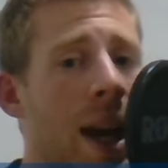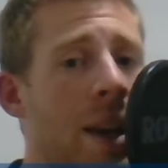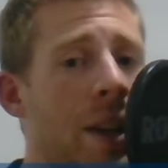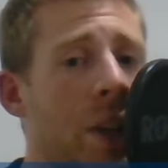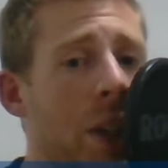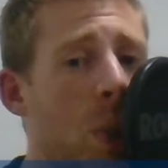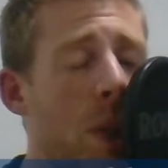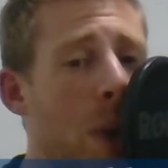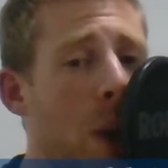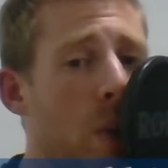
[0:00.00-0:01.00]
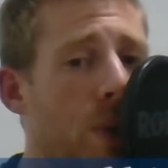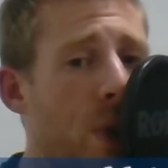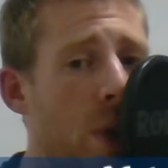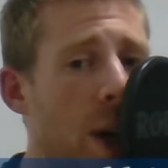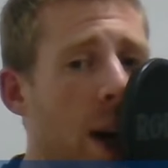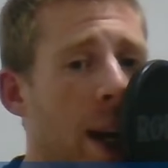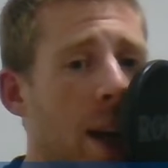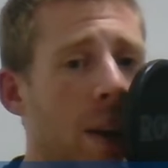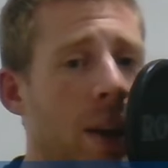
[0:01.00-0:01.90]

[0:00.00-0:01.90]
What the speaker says: till she was about a foot high.